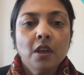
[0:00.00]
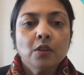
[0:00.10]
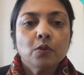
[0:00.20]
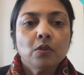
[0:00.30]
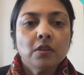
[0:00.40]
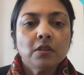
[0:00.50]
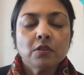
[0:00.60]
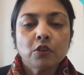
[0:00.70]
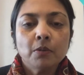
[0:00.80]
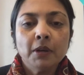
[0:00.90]
So this
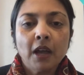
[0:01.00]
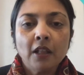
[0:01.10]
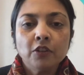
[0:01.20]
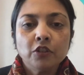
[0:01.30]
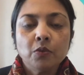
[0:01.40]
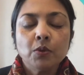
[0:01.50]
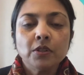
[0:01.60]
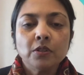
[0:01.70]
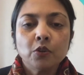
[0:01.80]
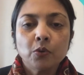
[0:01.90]
terminology was
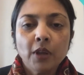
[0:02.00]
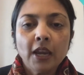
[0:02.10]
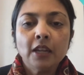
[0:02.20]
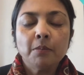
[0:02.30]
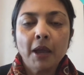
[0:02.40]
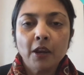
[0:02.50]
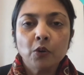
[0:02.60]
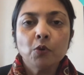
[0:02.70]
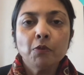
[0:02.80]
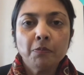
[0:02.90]
created by a
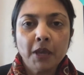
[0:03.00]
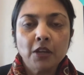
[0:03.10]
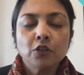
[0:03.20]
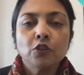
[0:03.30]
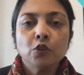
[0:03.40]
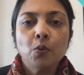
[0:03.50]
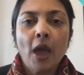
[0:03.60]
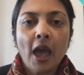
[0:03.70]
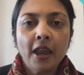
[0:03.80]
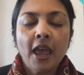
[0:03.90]
group of patients who
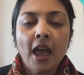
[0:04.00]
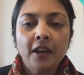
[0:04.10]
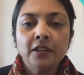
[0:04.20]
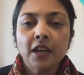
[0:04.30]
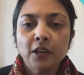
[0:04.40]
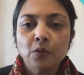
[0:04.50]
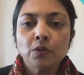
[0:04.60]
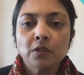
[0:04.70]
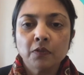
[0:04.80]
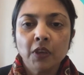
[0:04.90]
had a
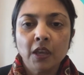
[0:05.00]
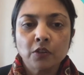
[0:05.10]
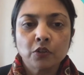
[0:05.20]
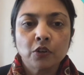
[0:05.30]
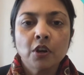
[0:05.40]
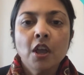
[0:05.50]
diagnosis of cancer